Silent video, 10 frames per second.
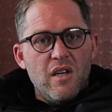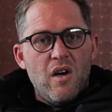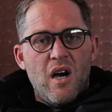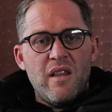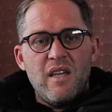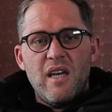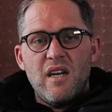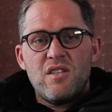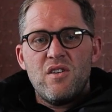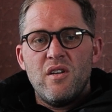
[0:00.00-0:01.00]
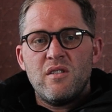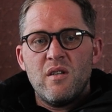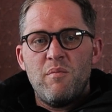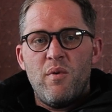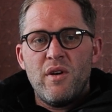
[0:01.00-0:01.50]
Yeah, I think at a
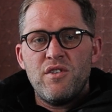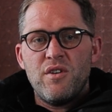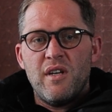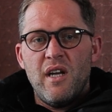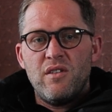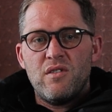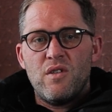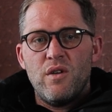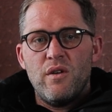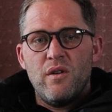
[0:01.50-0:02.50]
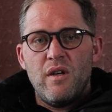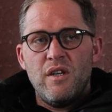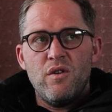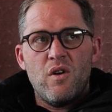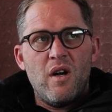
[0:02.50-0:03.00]
certain point you
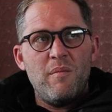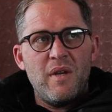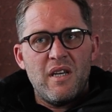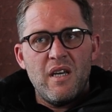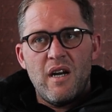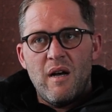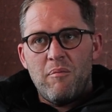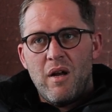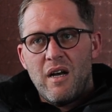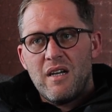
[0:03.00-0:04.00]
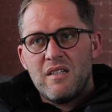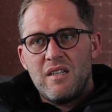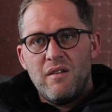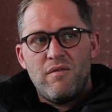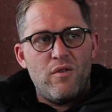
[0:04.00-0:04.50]
got to be geared up, like I
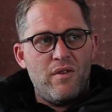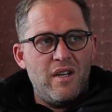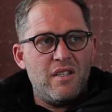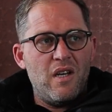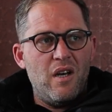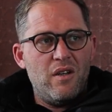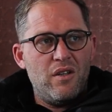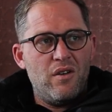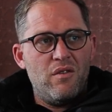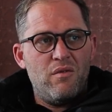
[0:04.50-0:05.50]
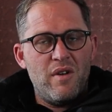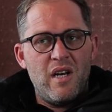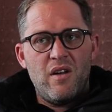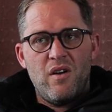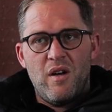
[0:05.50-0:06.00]
said, for retail. You
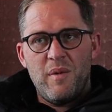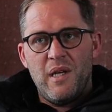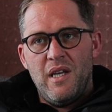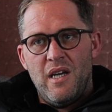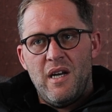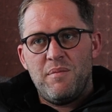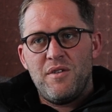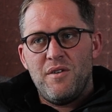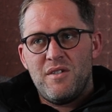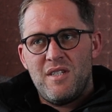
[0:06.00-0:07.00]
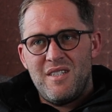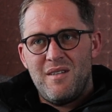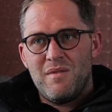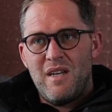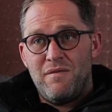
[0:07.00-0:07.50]
really got to be geared up. So your
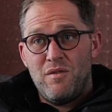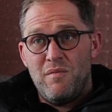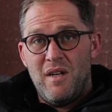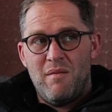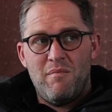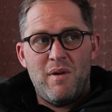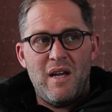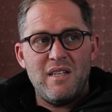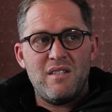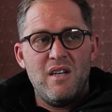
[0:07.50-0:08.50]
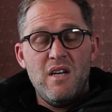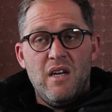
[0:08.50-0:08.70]
systems have to be in place.